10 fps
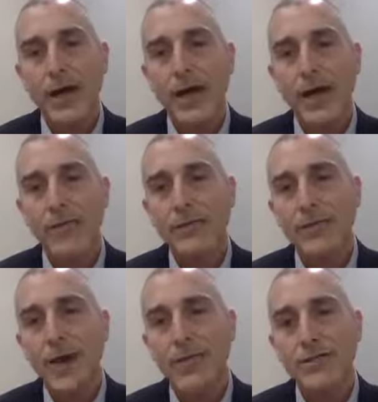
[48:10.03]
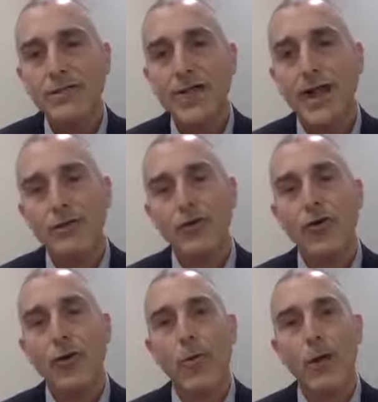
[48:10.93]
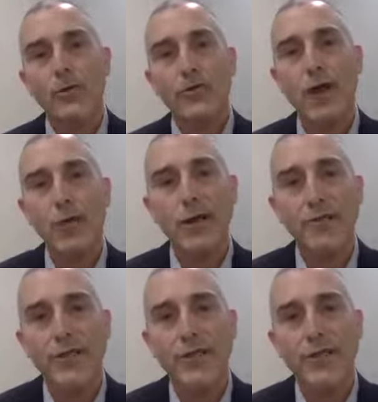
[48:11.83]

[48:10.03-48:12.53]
So I would just say extracorporeal shockwave